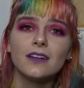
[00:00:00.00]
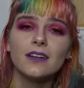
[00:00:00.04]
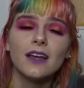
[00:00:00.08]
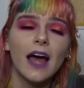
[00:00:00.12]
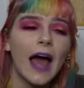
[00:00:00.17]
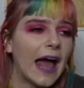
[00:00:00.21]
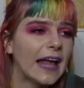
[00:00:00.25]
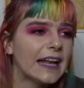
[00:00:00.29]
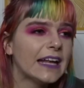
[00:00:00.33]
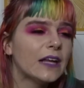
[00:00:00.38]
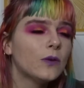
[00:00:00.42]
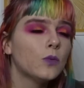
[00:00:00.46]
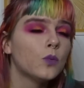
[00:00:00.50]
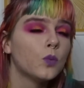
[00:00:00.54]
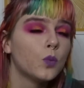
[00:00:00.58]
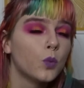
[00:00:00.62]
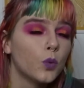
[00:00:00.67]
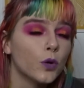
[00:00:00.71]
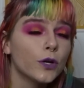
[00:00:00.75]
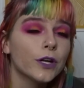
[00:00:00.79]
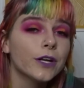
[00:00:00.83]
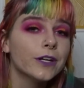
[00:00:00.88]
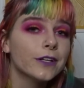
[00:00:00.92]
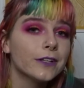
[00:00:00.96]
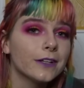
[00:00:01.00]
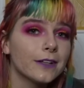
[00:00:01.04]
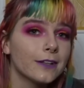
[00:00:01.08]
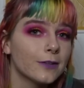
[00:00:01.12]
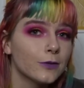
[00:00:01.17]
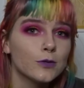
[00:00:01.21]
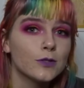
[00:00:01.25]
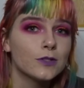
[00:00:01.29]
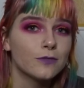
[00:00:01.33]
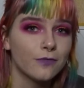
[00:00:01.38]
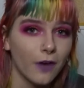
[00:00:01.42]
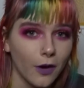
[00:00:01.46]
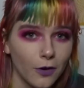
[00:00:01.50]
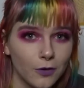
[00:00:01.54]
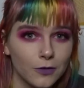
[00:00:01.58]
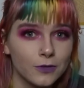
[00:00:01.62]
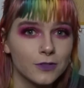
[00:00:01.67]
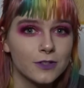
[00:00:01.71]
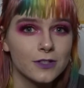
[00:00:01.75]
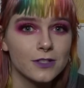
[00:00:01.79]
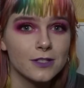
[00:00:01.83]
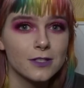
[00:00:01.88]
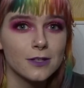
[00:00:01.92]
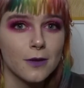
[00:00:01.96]
and he wouldn't lose
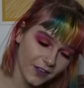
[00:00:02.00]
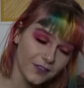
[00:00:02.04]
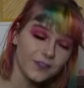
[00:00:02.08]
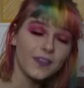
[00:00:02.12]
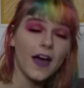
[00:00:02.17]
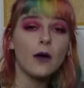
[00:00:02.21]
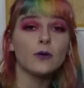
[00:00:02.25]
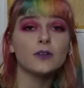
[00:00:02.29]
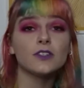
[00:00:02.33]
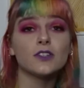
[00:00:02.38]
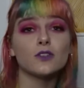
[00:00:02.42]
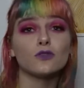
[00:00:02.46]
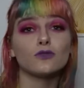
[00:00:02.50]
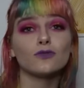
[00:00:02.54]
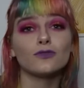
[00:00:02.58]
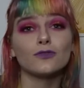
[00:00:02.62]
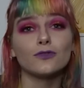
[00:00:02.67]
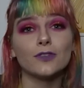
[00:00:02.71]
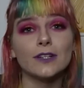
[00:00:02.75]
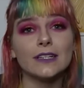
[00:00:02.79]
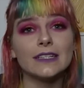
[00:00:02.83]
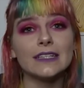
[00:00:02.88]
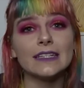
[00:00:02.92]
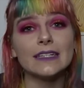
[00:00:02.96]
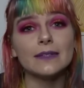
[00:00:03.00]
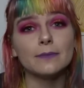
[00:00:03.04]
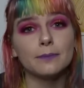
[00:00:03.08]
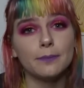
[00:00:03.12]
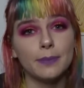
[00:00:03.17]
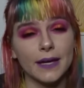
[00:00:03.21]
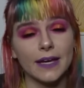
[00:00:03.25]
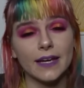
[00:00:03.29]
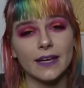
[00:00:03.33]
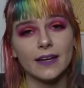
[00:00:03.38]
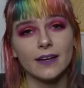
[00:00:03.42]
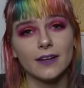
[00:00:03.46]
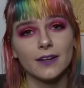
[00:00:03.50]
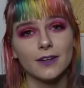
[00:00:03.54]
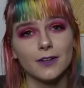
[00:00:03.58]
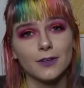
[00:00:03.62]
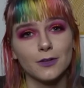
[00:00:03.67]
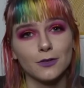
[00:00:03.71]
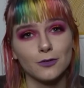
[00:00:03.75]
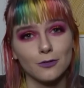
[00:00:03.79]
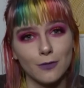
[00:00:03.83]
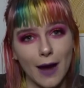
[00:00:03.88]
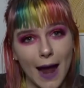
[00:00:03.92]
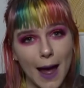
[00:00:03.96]
votes. That was a really big
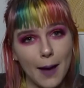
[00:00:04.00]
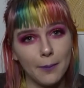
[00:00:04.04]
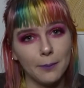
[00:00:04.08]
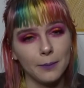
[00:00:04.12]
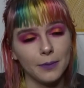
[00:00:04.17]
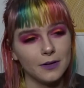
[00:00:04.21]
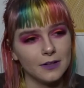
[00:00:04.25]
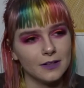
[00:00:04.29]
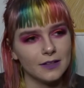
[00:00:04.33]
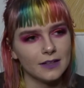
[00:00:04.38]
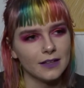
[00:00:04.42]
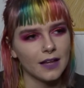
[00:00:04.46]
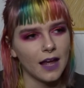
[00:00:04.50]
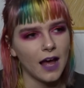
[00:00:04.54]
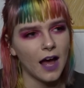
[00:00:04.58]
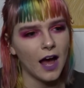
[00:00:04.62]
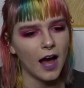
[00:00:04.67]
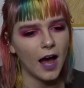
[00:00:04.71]
ramble.